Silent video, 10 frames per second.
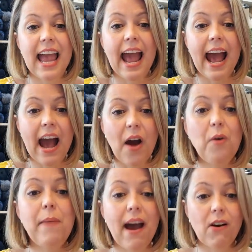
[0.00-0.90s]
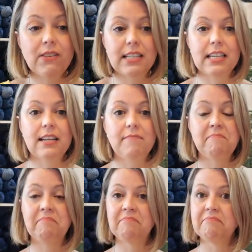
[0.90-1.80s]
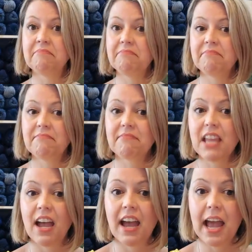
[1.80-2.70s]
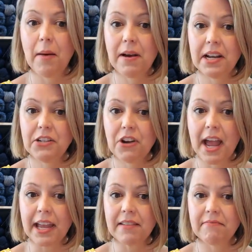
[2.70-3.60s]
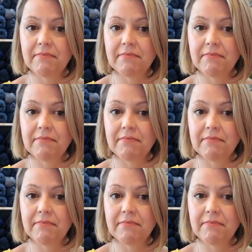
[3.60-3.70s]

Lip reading: how about I try?